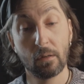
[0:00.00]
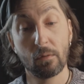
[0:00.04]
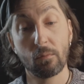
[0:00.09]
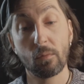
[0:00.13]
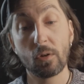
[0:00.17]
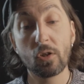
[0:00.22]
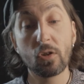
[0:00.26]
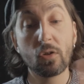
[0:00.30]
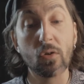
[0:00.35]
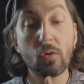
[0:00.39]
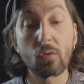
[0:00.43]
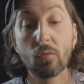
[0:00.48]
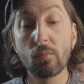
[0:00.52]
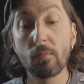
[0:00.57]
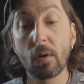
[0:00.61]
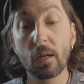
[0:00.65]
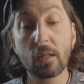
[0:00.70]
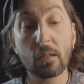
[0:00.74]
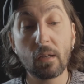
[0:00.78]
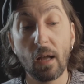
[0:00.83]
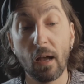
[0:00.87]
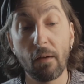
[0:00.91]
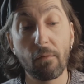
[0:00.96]
which you
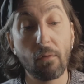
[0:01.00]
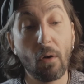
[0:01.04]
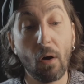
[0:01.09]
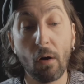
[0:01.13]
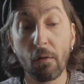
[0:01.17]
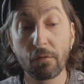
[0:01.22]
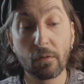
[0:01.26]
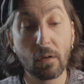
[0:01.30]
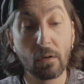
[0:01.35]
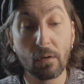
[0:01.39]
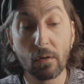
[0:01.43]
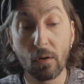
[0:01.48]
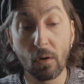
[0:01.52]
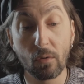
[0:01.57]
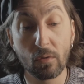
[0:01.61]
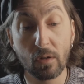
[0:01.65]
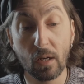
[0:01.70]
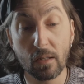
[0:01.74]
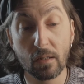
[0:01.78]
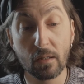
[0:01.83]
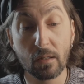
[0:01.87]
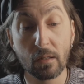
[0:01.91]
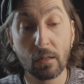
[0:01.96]
must have often
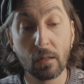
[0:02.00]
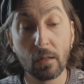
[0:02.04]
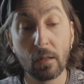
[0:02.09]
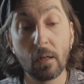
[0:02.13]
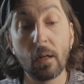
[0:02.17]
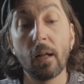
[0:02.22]
noticed